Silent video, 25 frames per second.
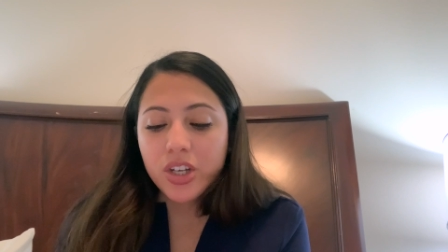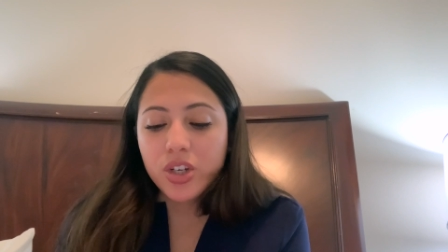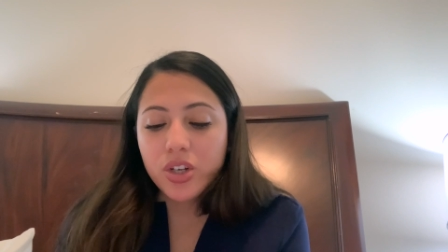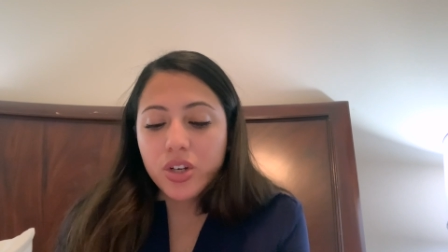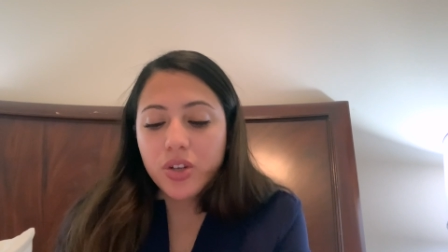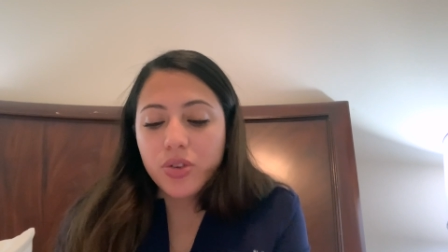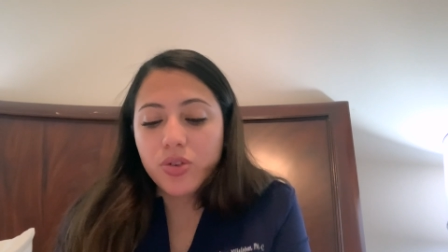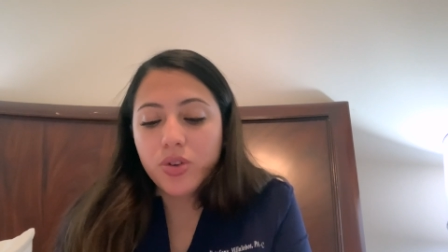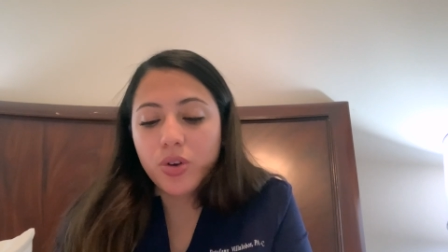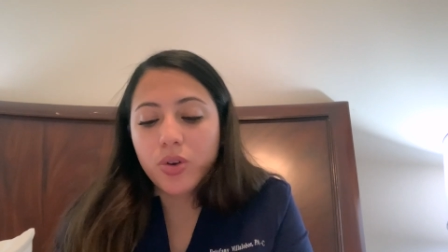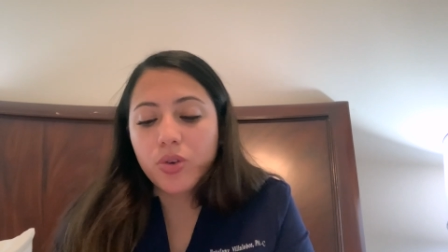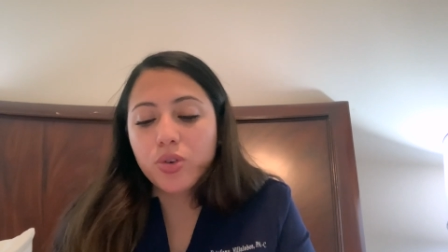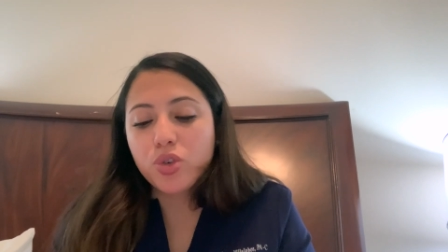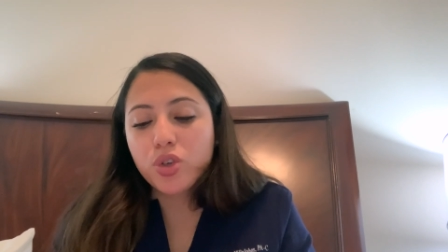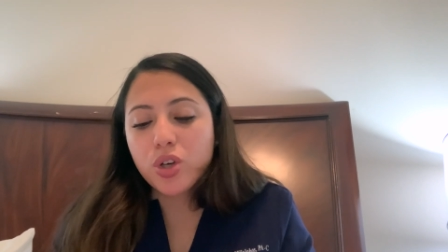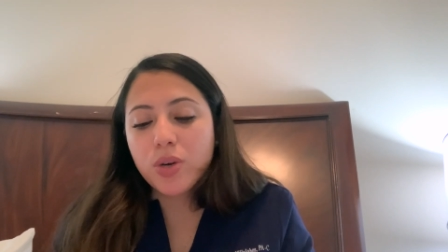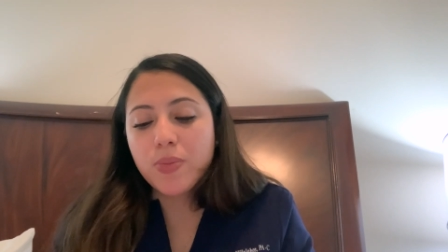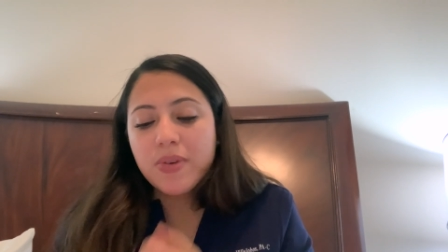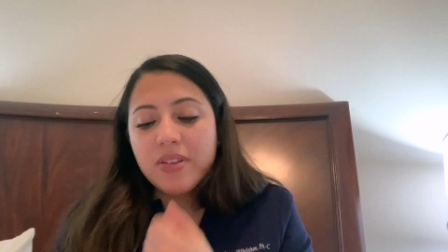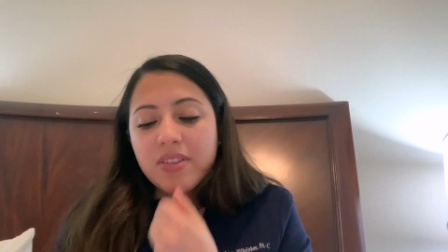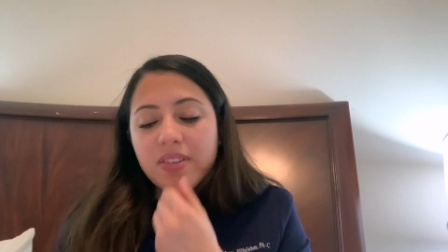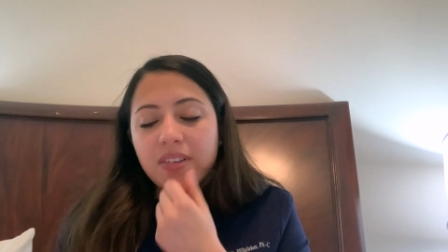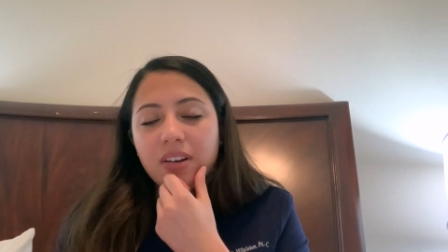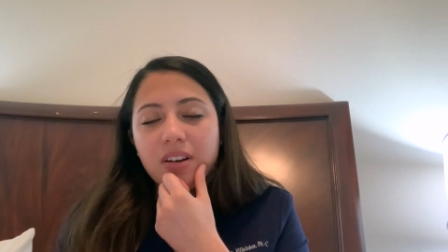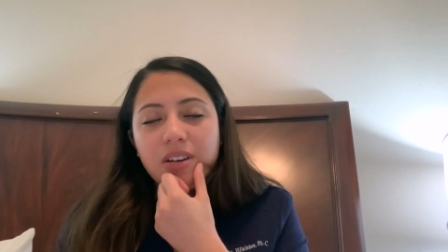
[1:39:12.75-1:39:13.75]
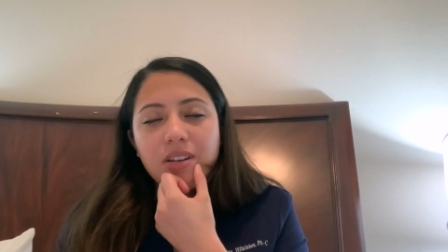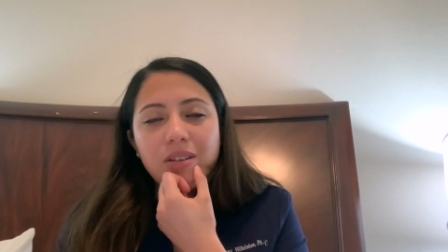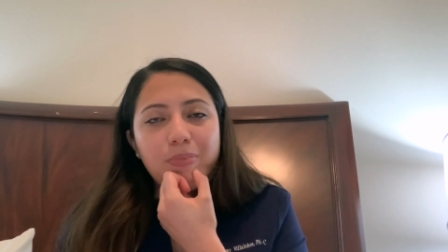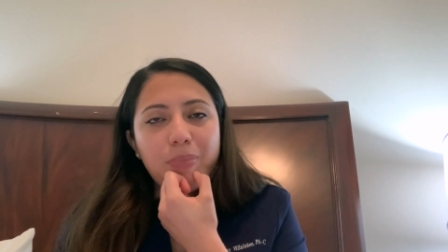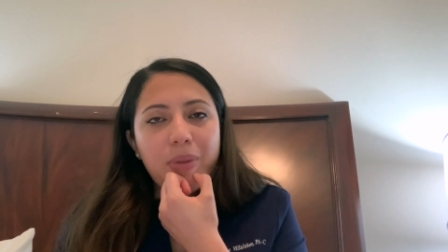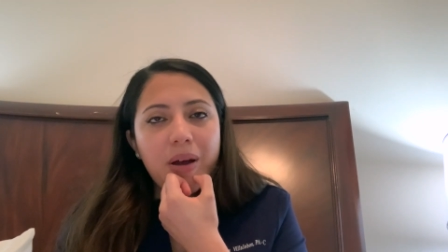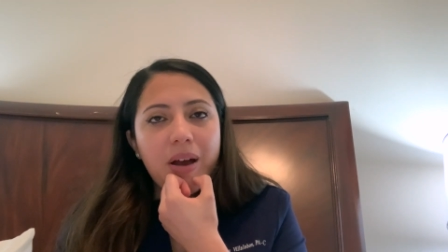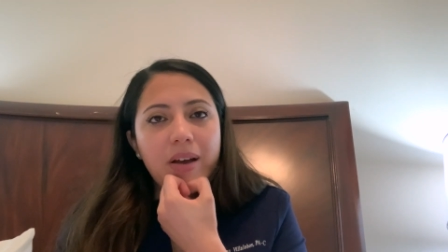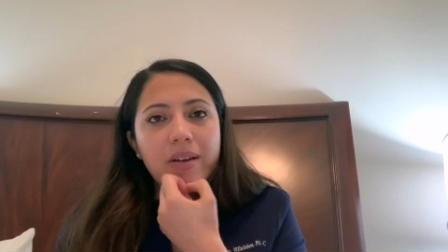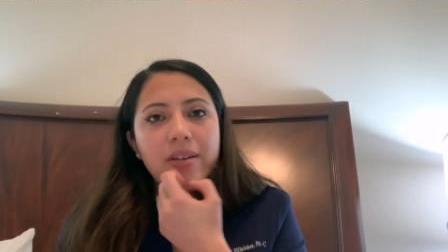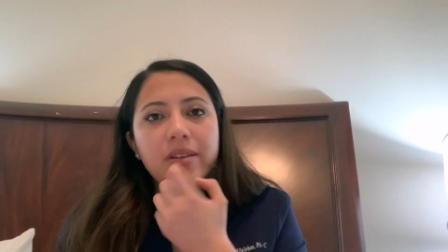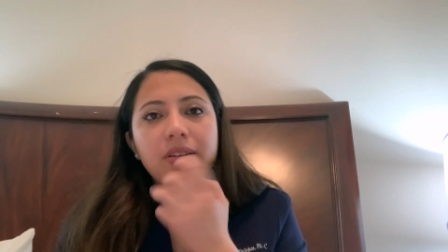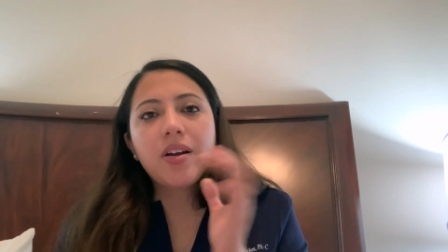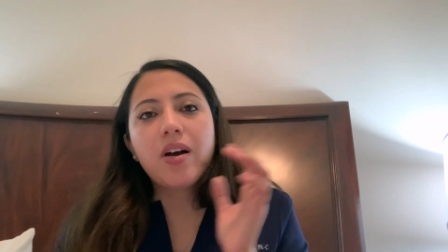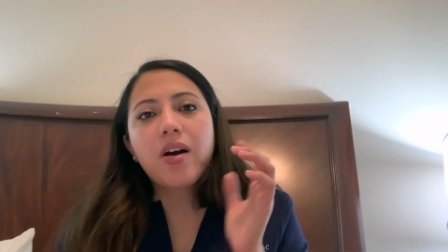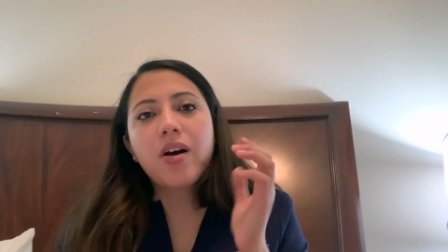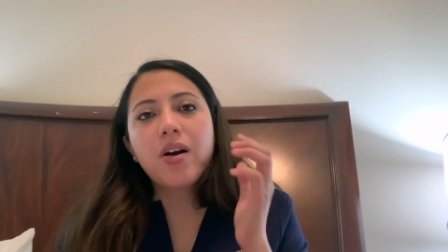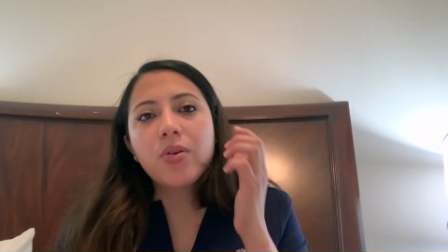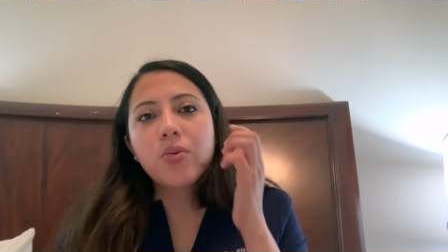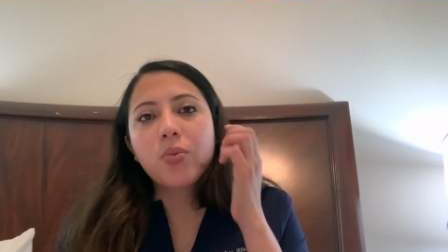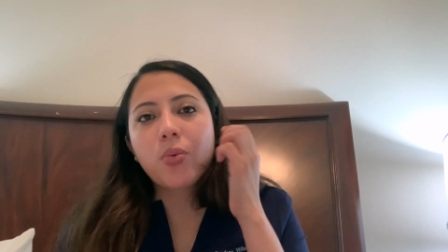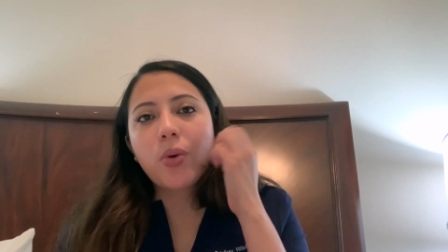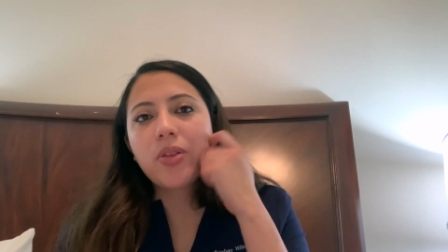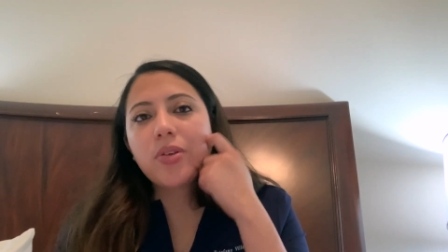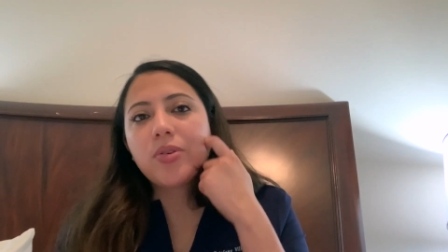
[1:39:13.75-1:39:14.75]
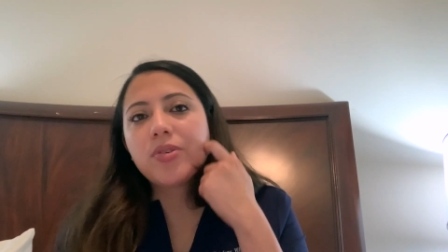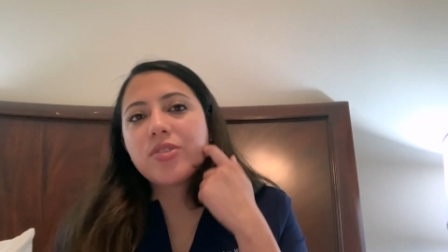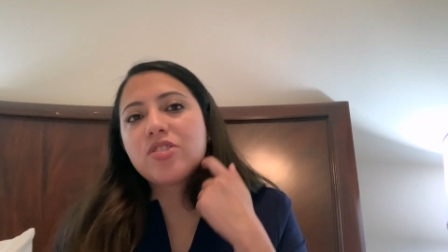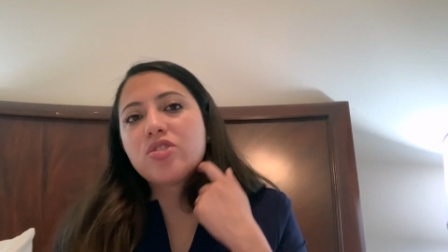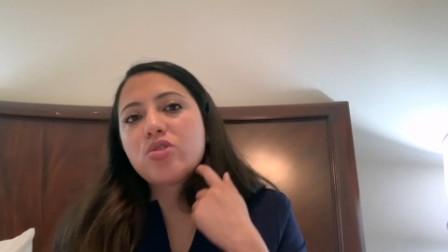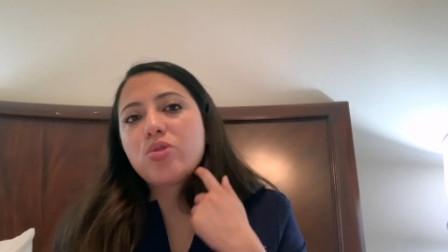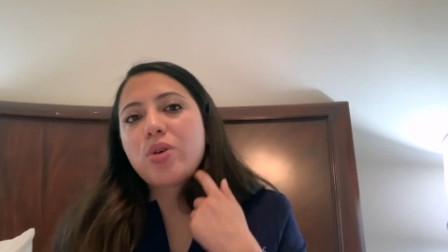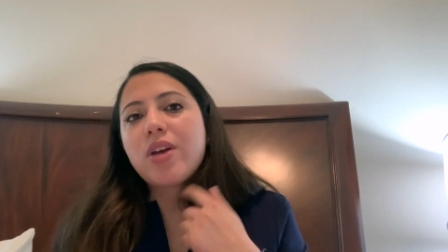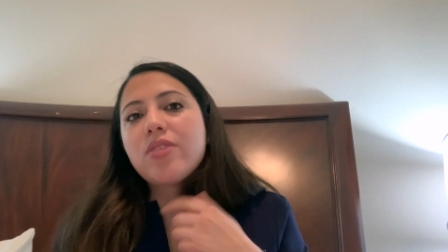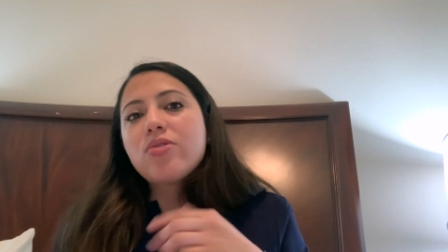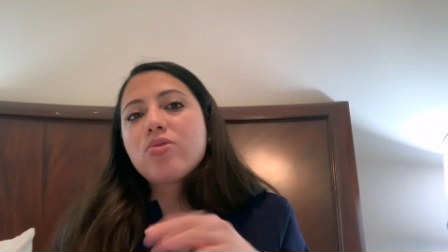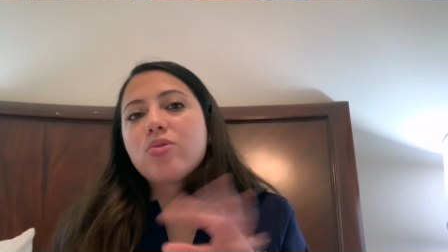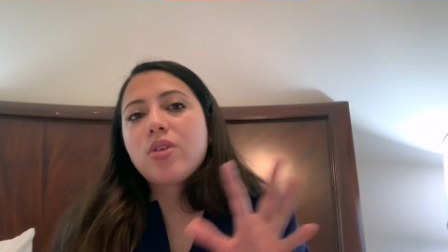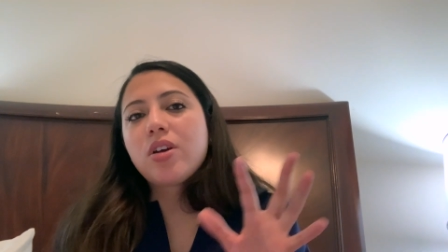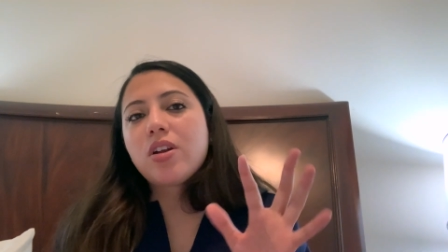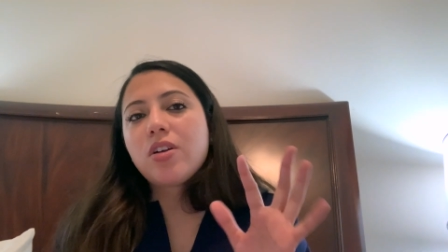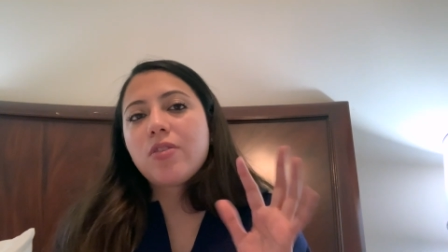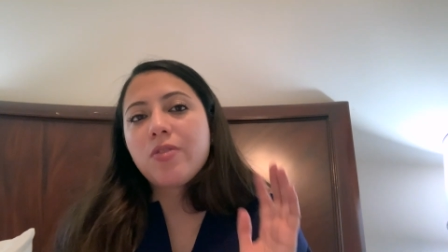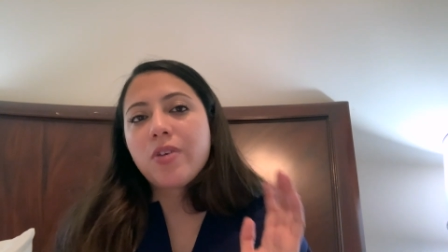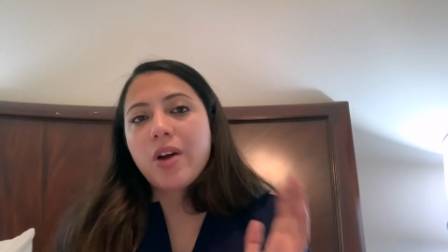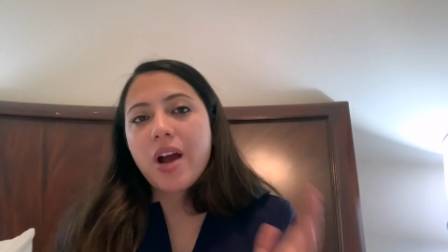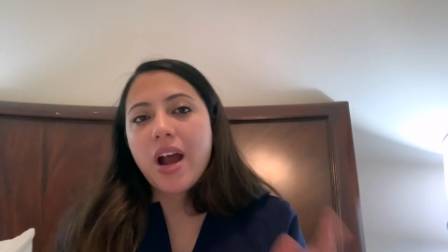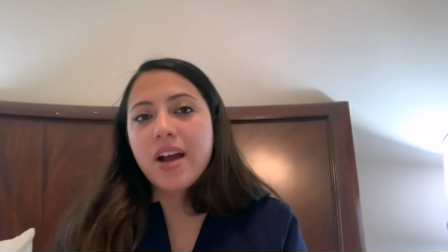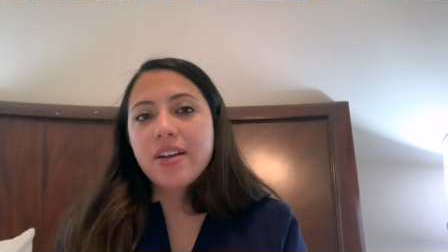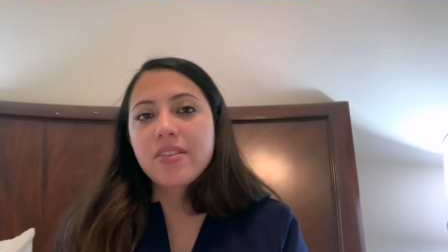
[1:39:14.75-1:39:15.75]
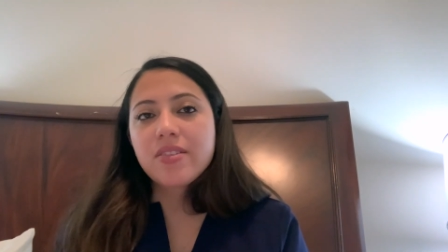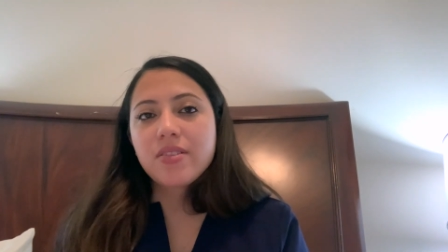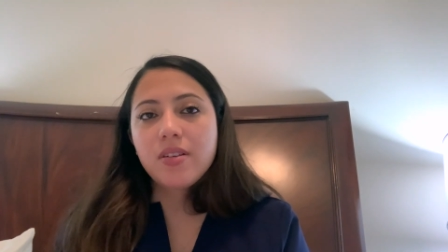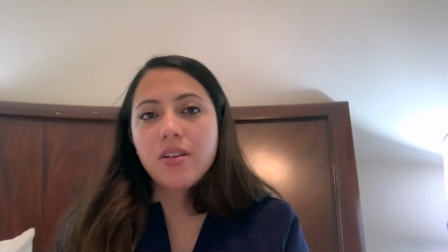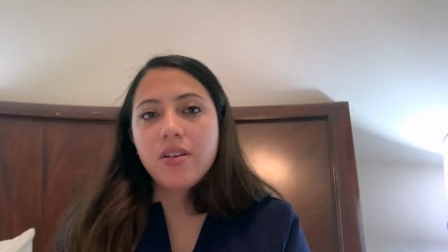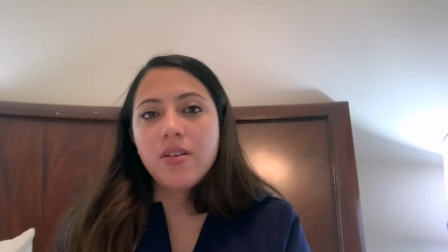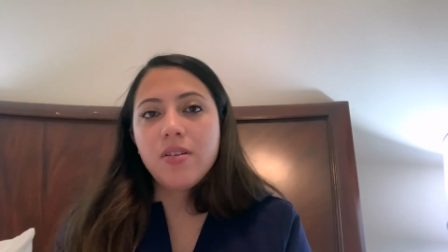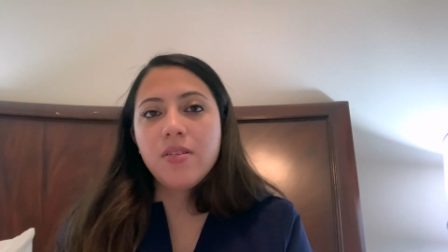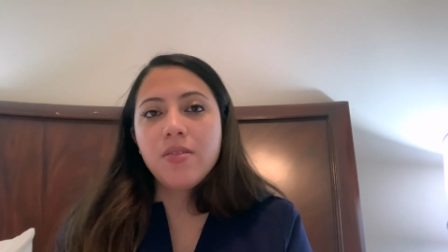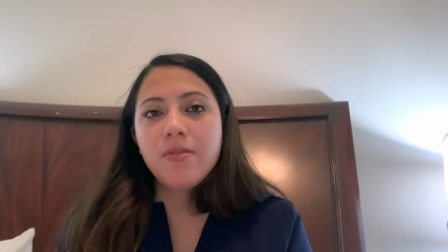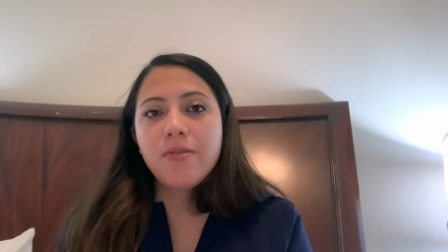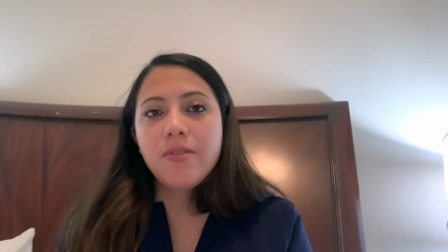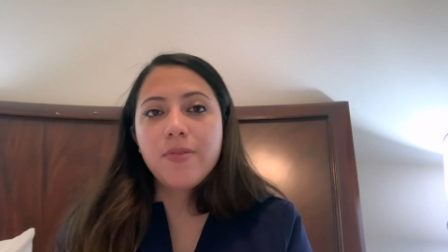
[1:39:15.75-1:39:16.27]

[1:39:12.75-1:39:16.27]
So treatment's going to depend on whether it's transudative or exudative.